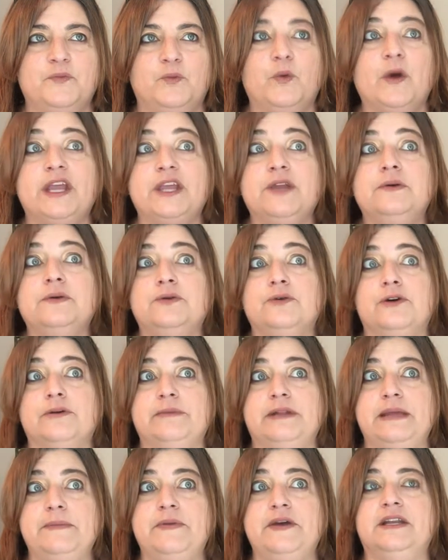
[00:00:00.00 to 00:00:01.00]
what you would
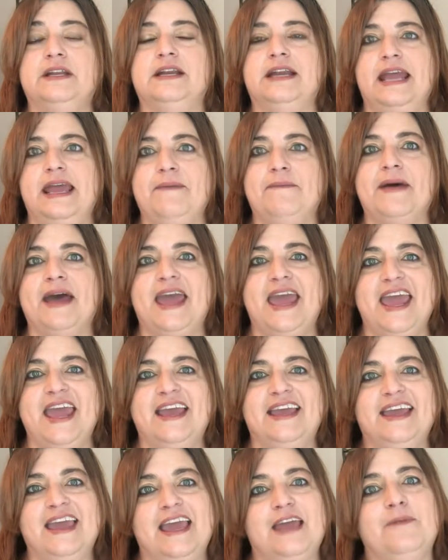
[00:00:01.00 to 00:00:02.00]
normally put in an
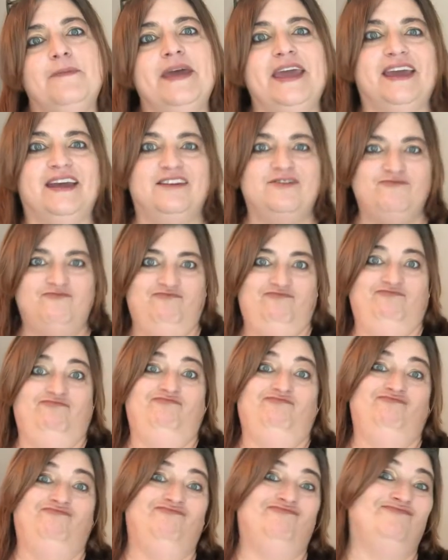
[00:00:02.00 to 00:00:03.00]
8x8 cake pan.
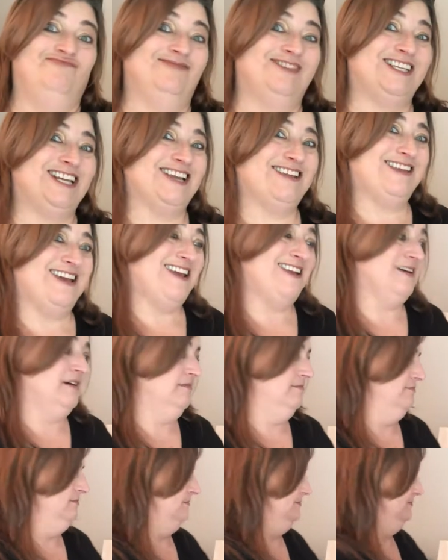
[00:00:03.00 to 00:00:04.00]
Check that out.